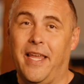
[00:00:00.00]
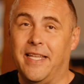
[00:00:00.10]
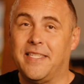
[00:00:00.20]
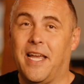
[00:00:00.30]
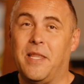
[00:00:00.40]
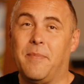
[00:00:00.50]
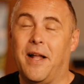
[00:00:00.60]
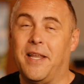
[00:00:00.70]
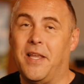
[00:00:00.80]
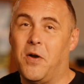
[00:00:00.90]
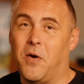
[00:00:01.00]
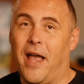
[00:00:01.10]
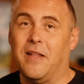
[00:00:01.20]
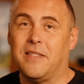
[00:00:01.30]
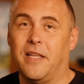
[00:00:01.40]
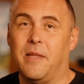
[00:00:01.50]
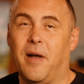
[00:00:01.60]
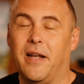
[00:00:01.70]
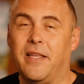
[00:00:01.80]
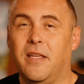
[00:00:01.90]
inside the body or outside the
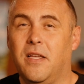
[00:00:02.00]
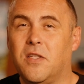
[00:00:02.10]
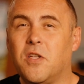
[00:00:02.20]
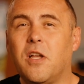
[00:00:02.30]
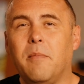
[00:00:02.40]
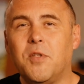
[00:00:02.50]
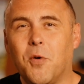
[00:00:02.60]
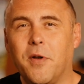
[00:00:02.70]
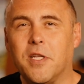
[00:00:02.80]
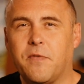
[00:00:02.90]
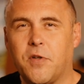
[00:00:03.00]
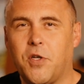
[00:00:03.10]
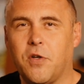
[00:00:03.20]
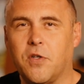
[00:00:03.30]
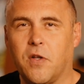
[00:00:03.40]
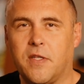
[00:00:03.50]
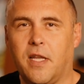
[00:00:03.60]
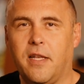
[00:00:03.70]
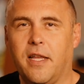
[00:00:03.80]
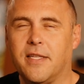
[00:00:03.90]
body. So come join us for church on
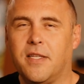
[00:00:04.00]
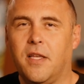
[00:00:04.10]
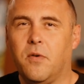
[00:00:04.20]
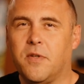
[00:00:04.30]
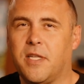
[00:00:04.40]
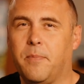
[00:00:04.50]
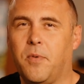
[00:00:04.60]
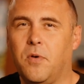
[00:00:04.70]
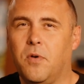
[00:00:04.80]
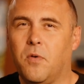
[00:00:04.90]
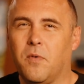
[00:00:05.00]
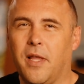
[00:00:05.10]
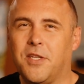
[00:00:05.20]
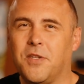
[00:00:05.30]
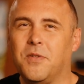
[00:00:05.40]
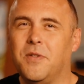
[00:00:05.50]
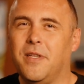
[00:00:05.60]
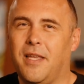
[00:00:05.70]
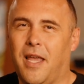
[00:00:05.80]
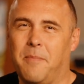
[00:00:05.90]
Sundays, simple, relational,
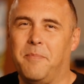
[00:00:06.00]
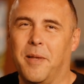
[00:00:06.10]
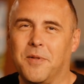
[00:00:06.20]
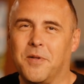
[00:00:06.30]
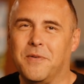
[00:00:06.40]
and biblical.